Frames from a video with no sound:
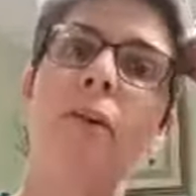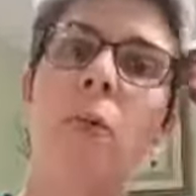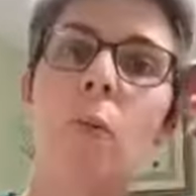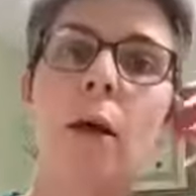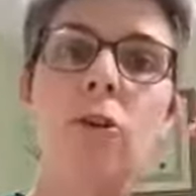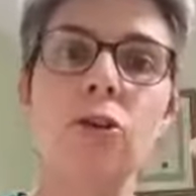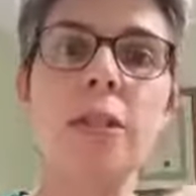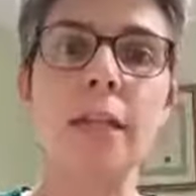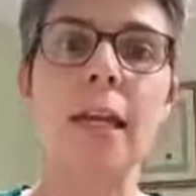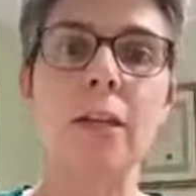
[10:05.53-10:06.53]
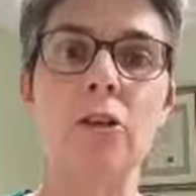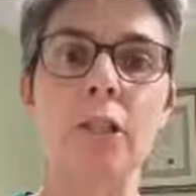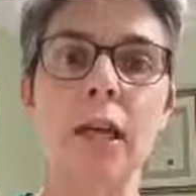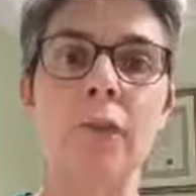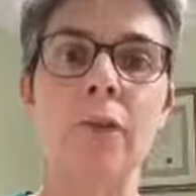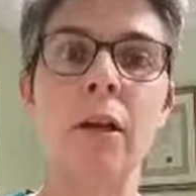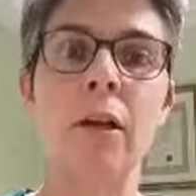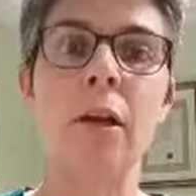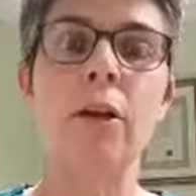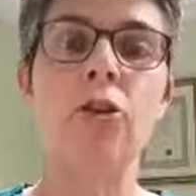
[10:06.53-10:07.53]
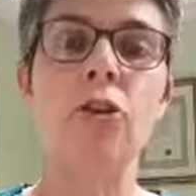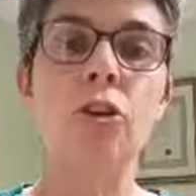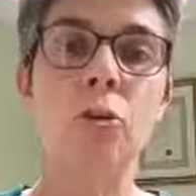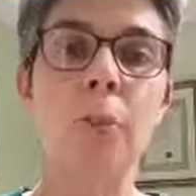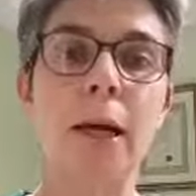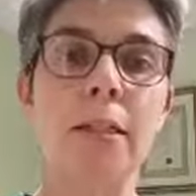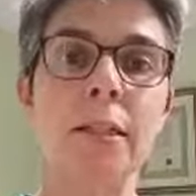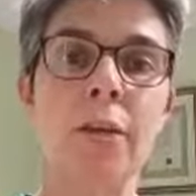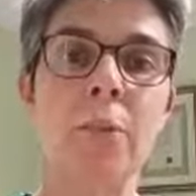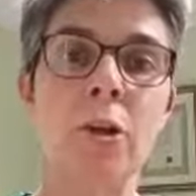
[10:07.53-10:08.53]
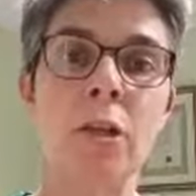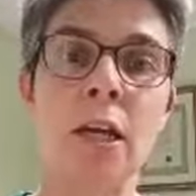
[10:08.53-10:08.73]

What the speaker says: And when you settle yourself, you can go back to that person